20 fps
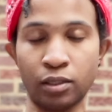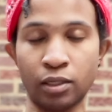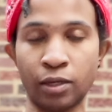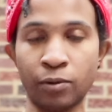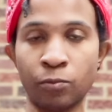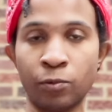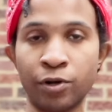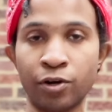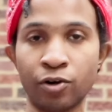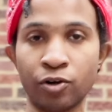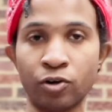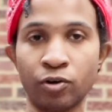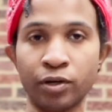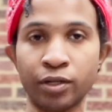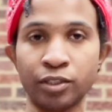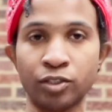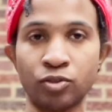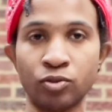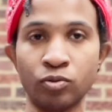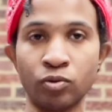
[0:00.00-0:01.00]
And we are
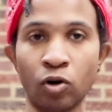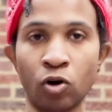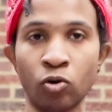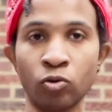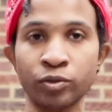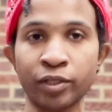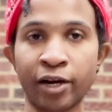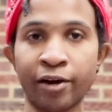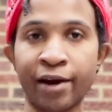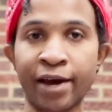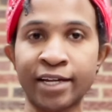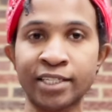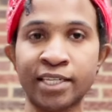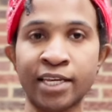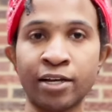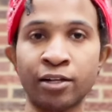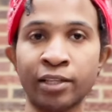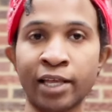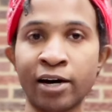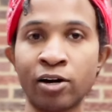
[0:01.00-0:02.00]
going to hold our
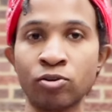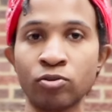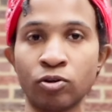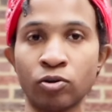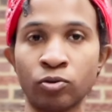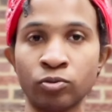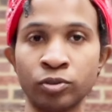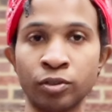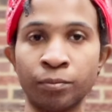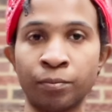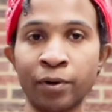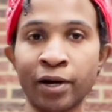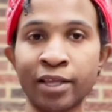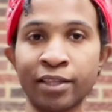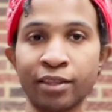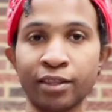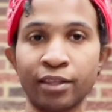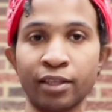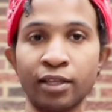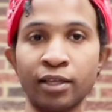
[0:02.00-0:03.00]
exhale out, hold the breath,
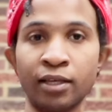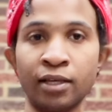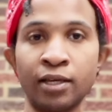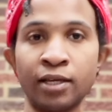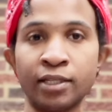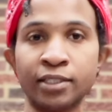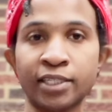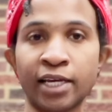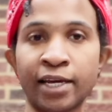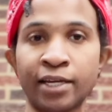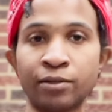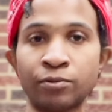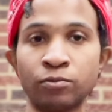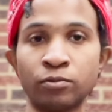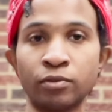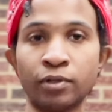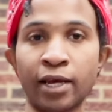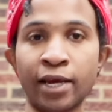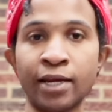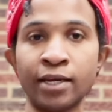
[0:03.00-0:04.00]

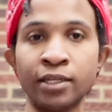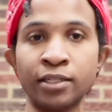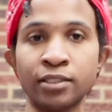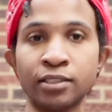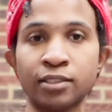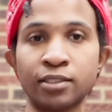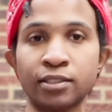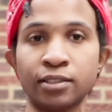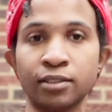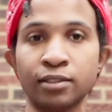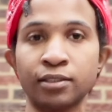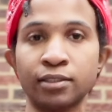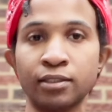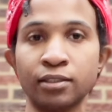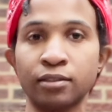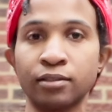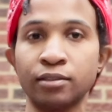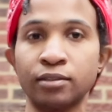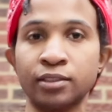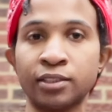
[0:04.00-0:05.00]
tighten anus,
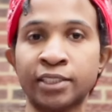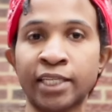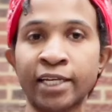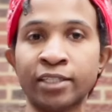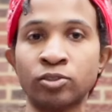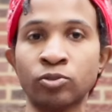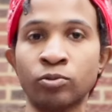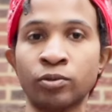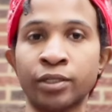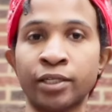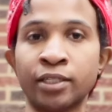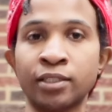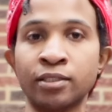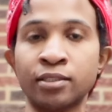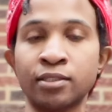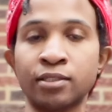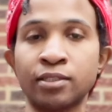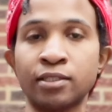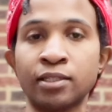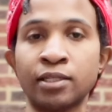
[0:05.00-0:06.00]
sex
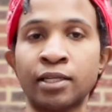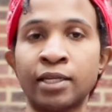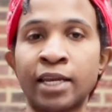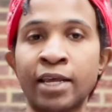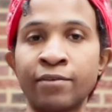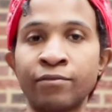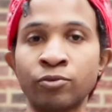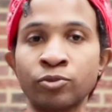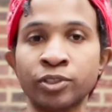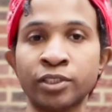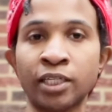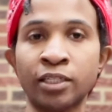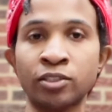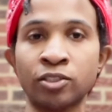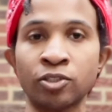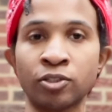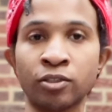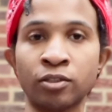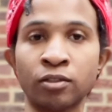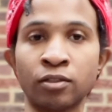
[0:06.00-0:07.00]
organs, navel
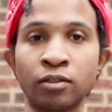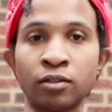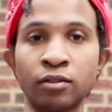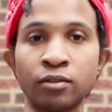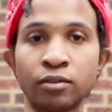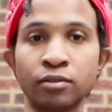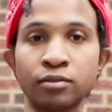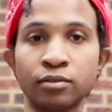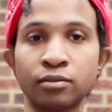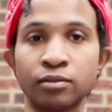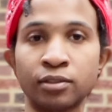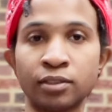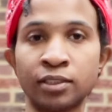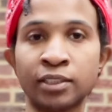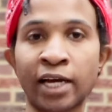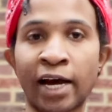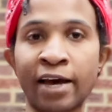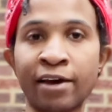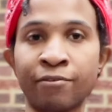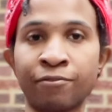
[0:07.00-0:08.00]
center,
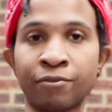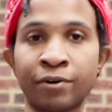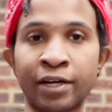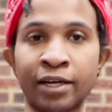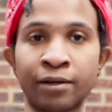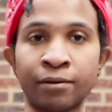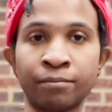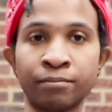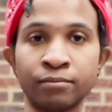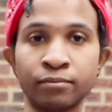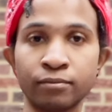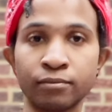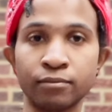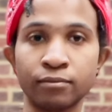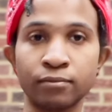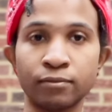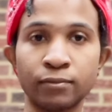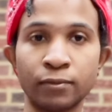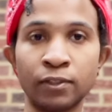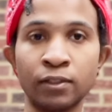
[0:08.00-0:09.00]
diaphragm,
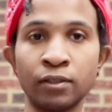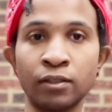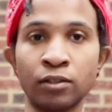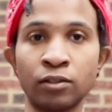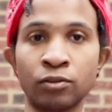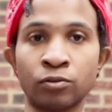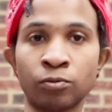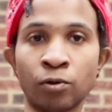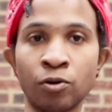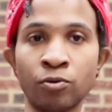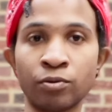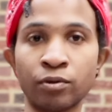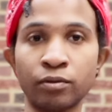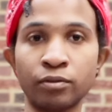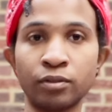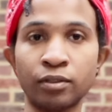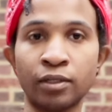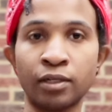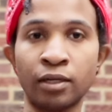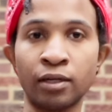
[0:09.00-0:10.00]
throat,
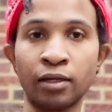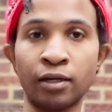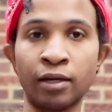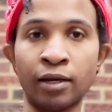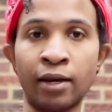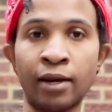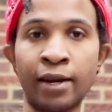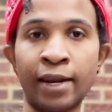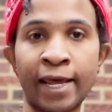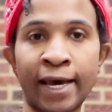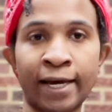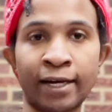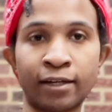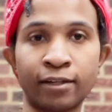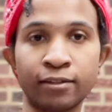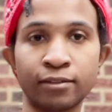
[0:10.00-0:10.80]
neck.